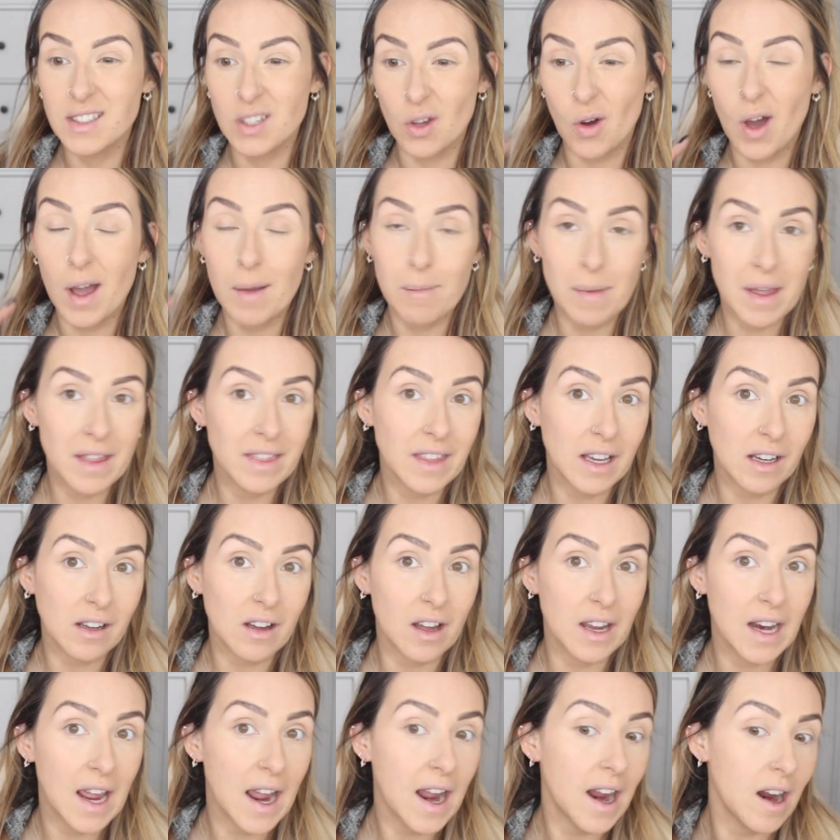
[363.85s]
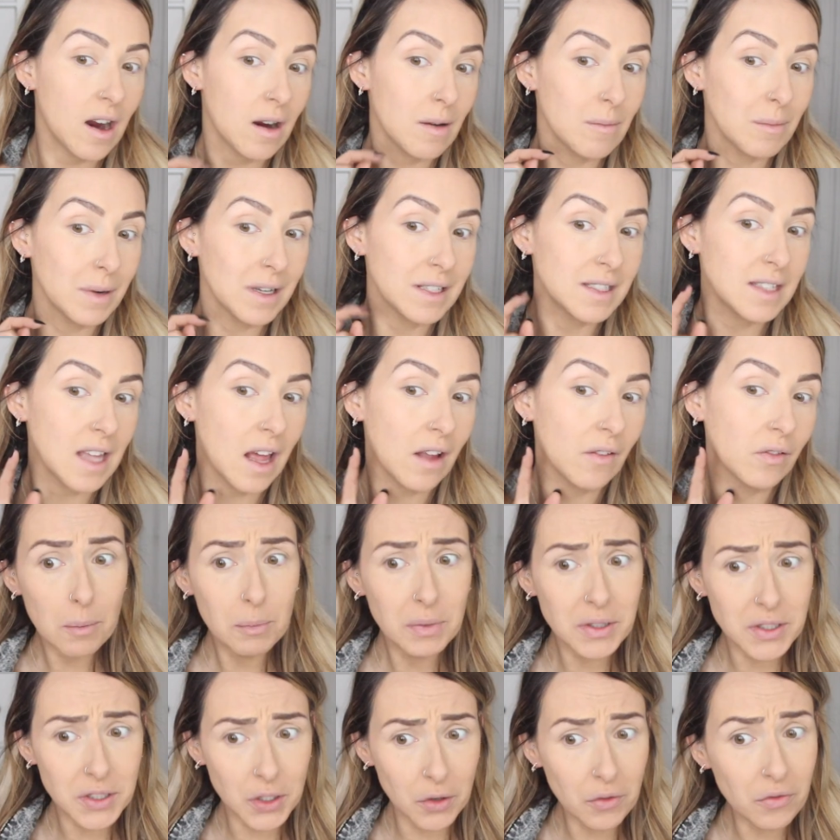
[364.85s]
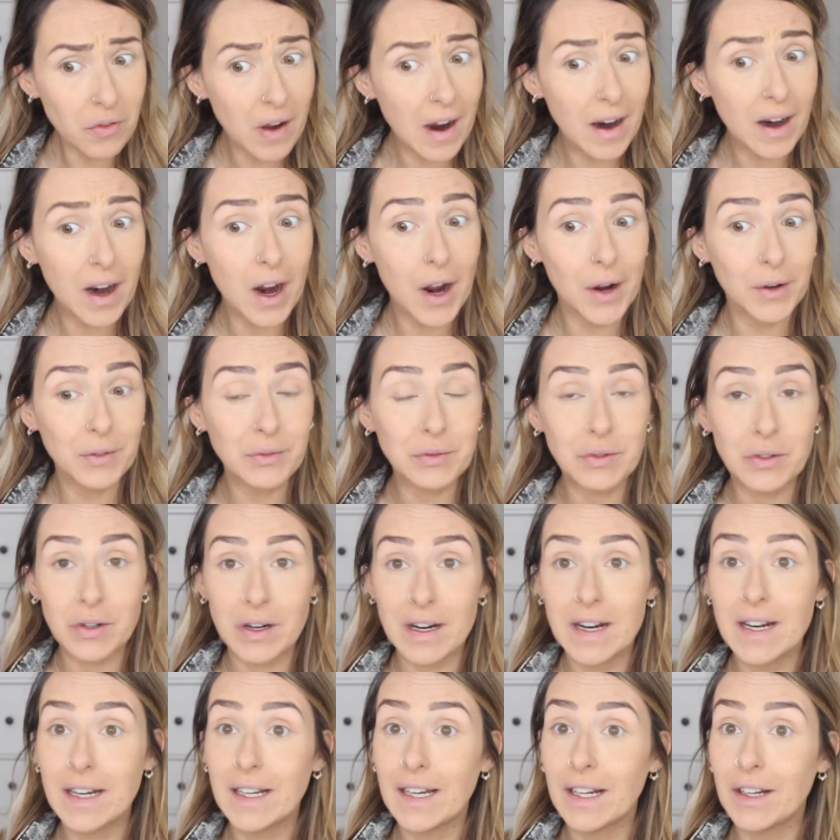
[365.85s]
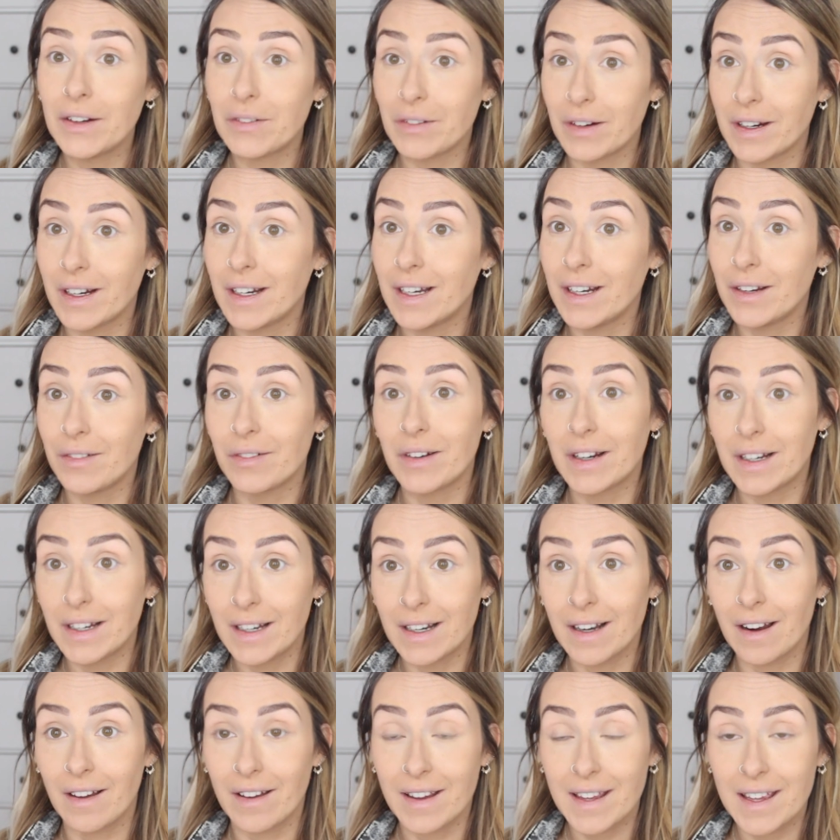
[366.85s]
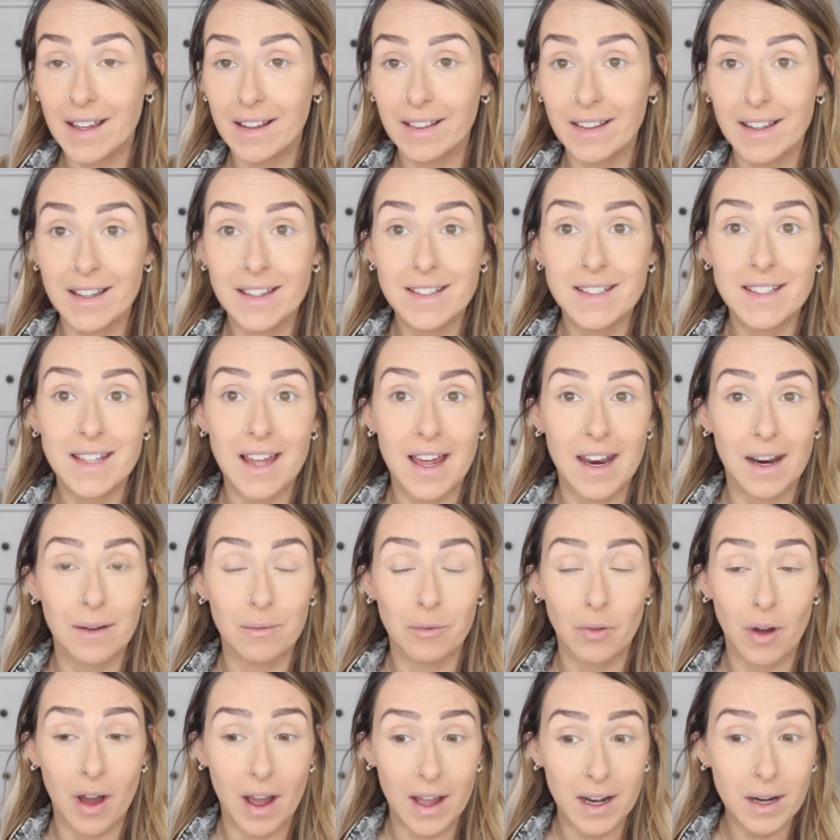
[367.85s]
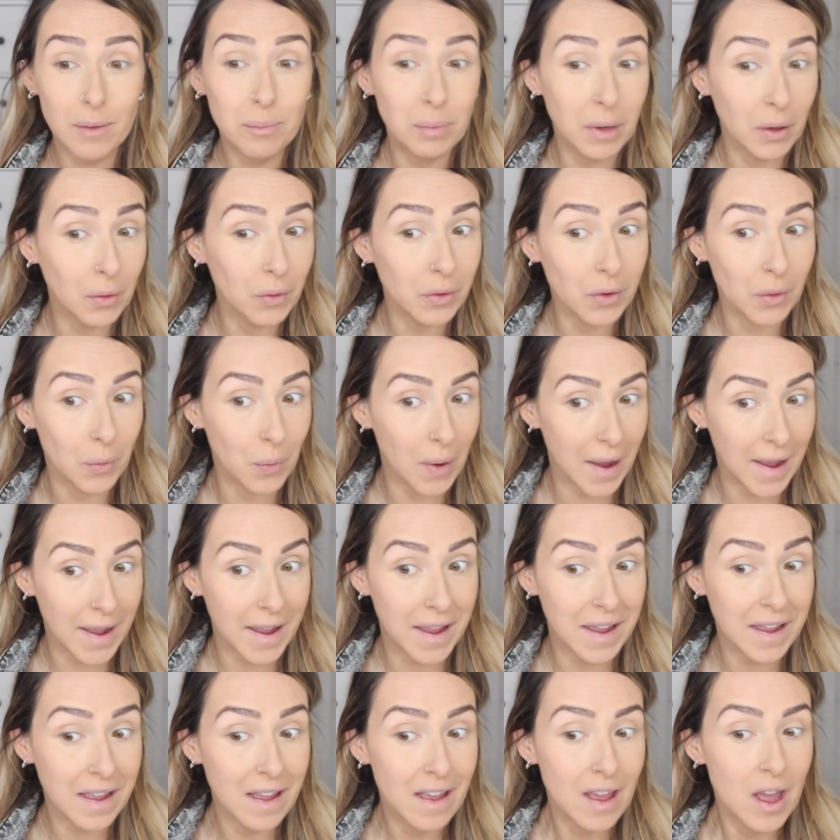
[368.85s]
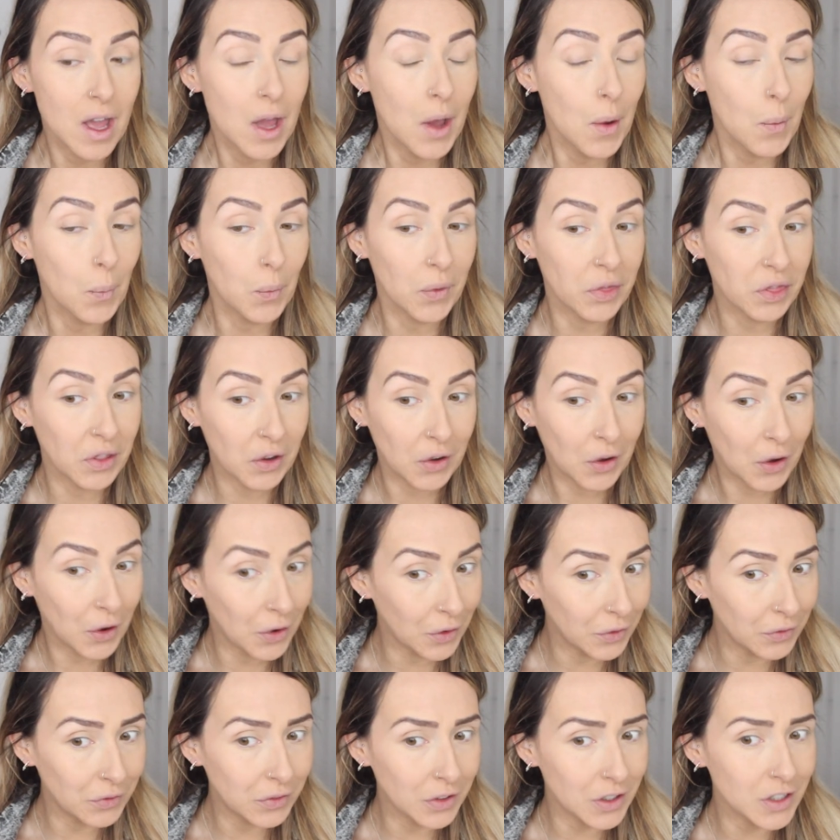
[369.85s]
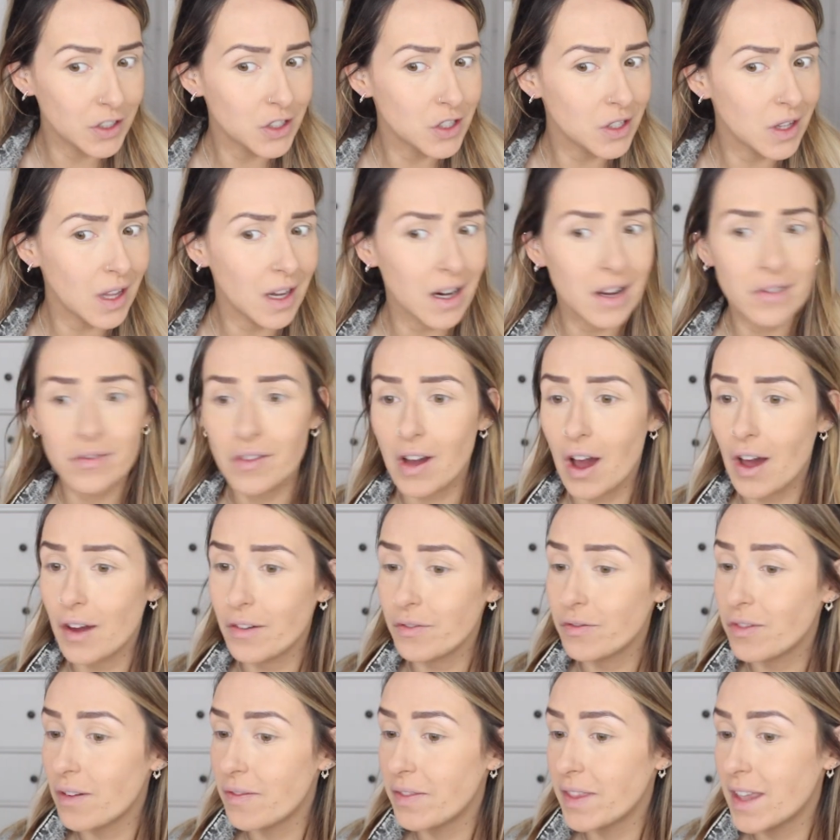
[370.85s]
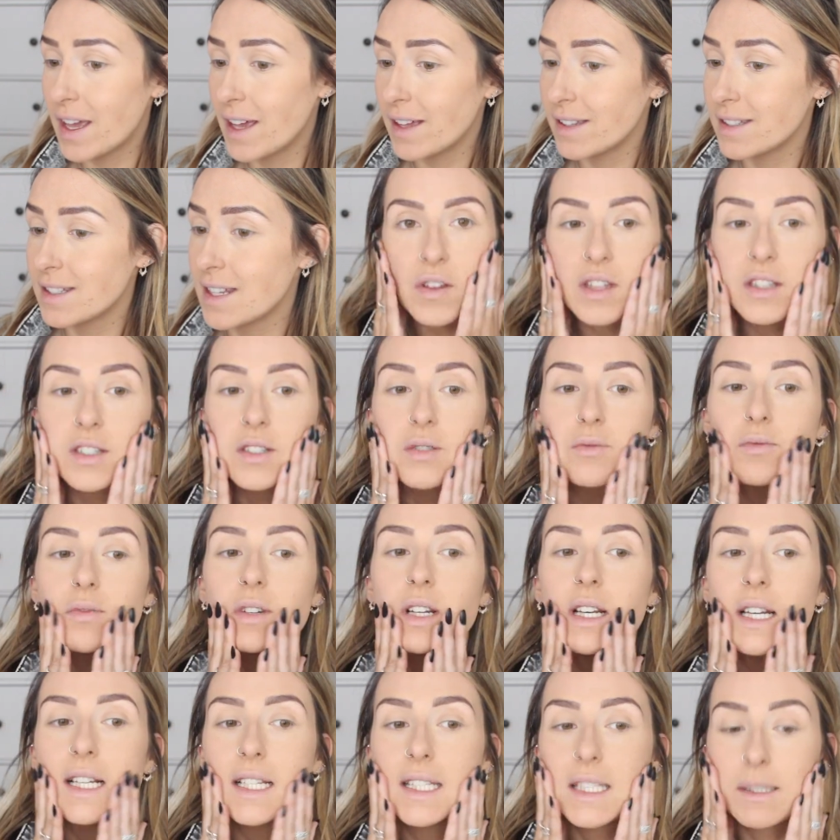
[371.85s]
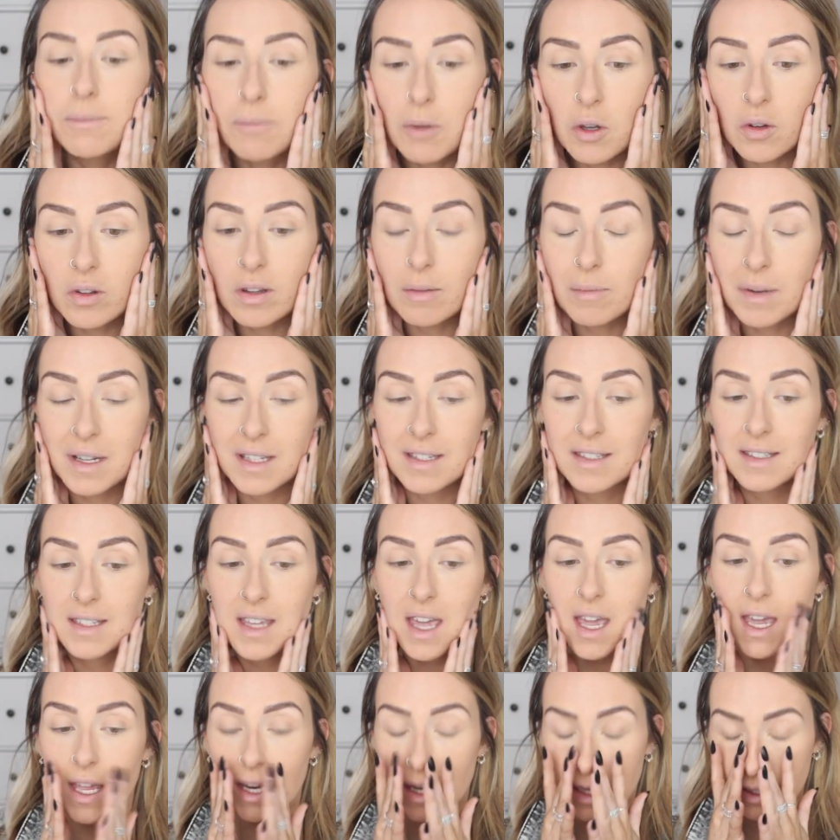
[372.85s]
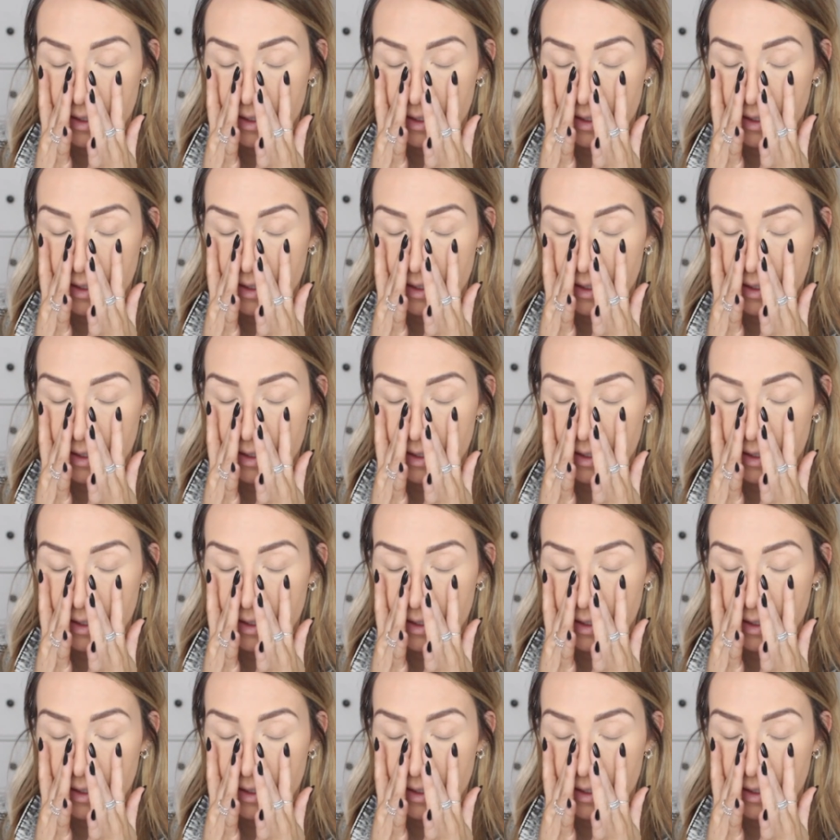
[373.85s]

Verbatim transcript: So I made that kind of error myself. But so far I'm really, really, really liking this and I'm kind of blown away with the coverage that I've gotten from this. Feels really smooth on my skin.